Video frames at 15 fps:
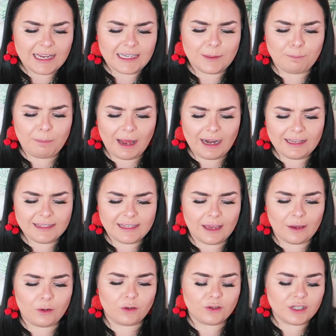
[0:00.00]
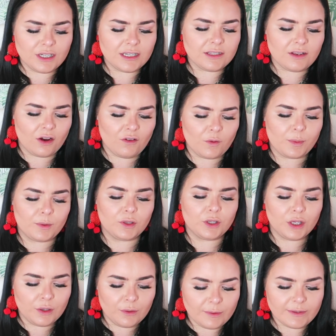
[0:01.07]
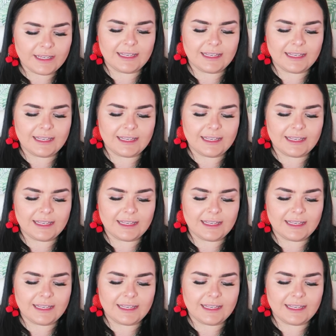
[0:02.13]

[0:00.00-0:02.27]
to balance out undesirable hues